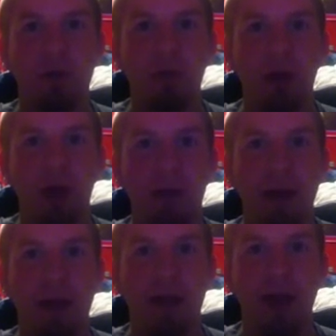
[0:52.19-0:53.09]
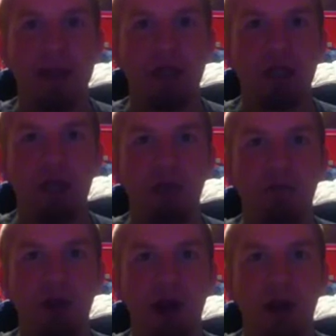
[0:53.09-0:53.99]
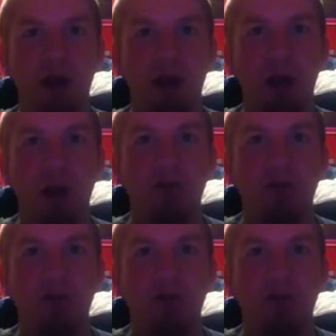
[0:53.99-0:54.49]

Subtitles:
will come in and shave your hair